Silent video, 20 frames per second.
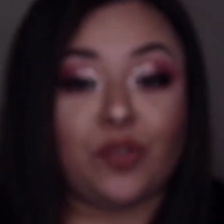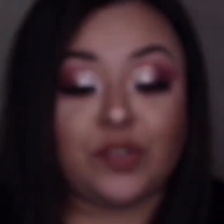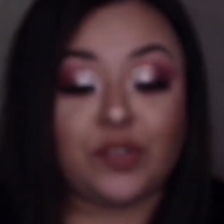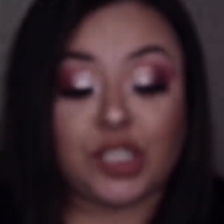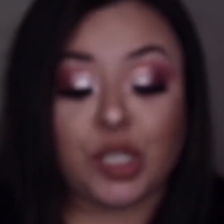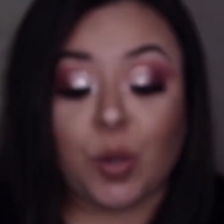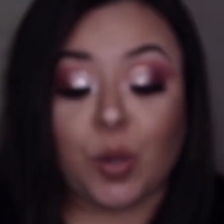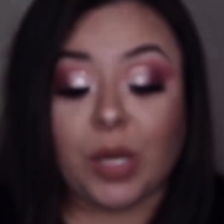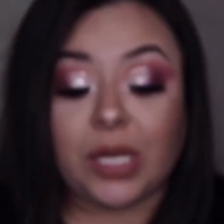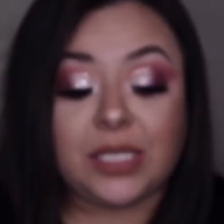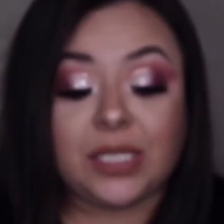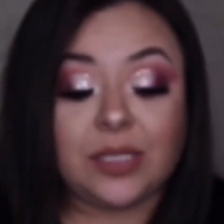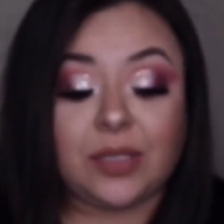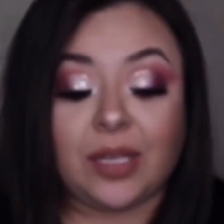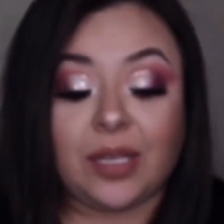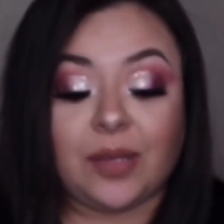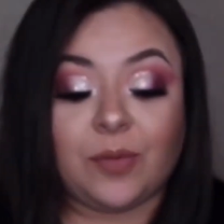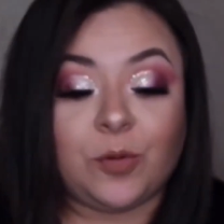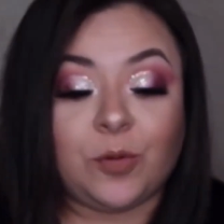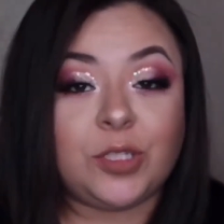so it's
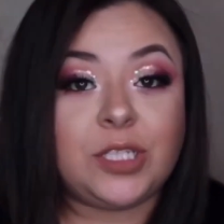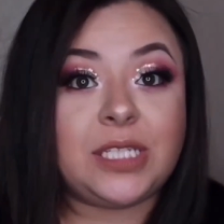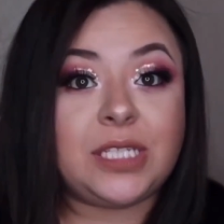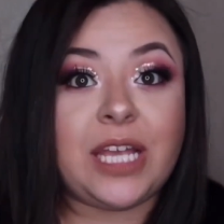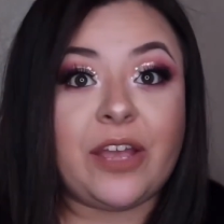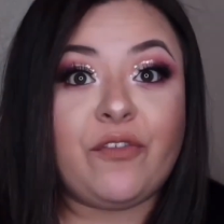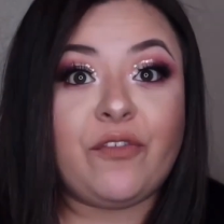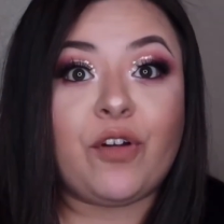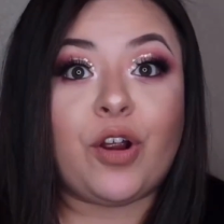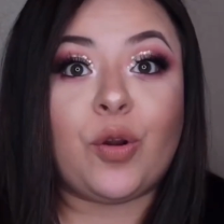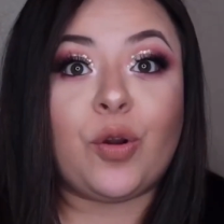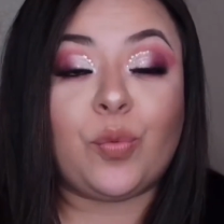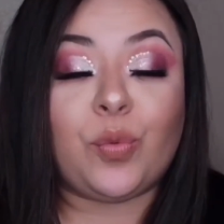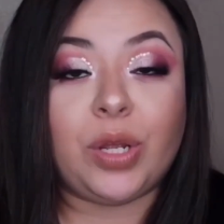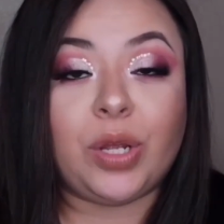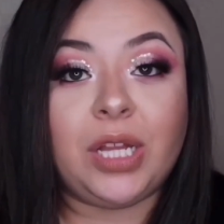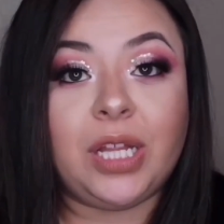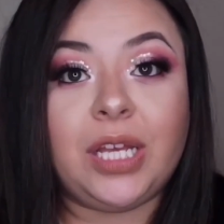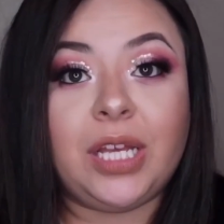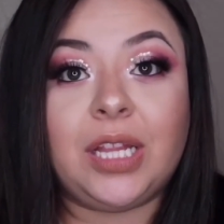it will stay for a
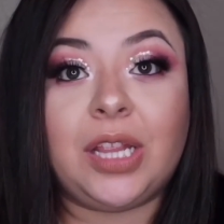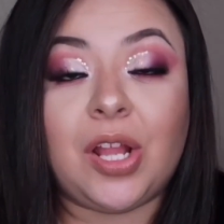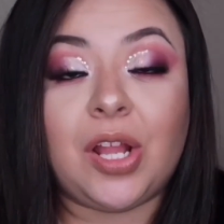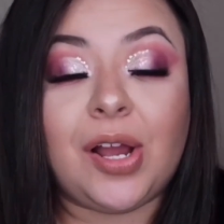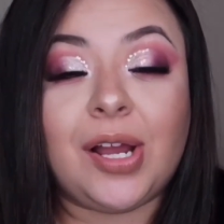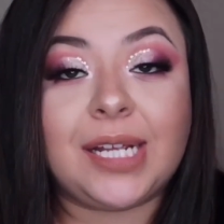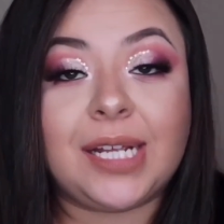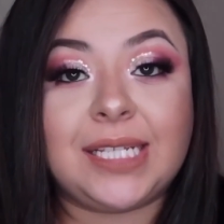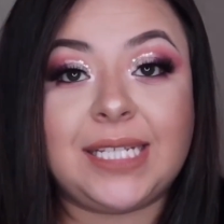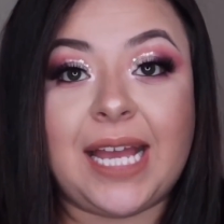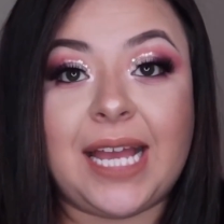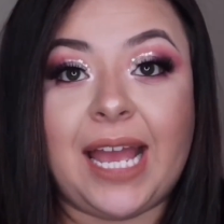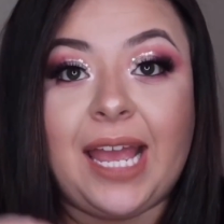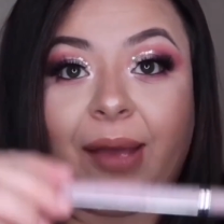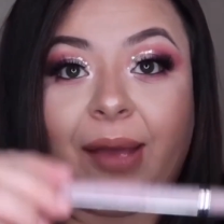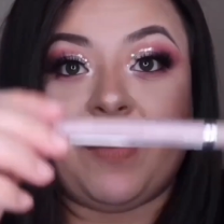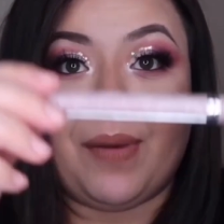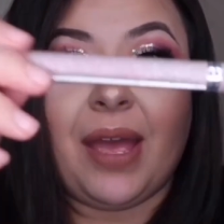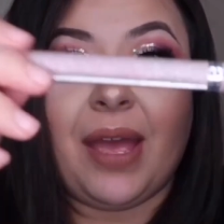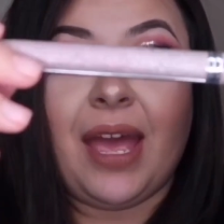really long
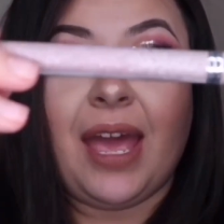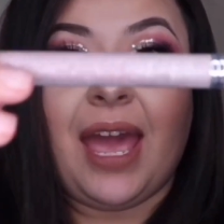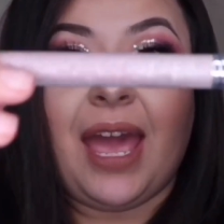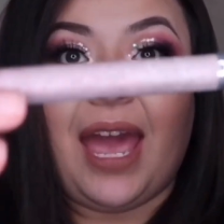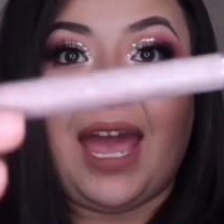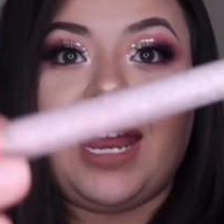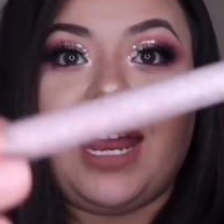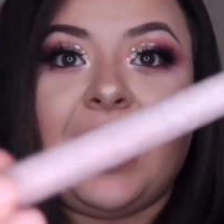time and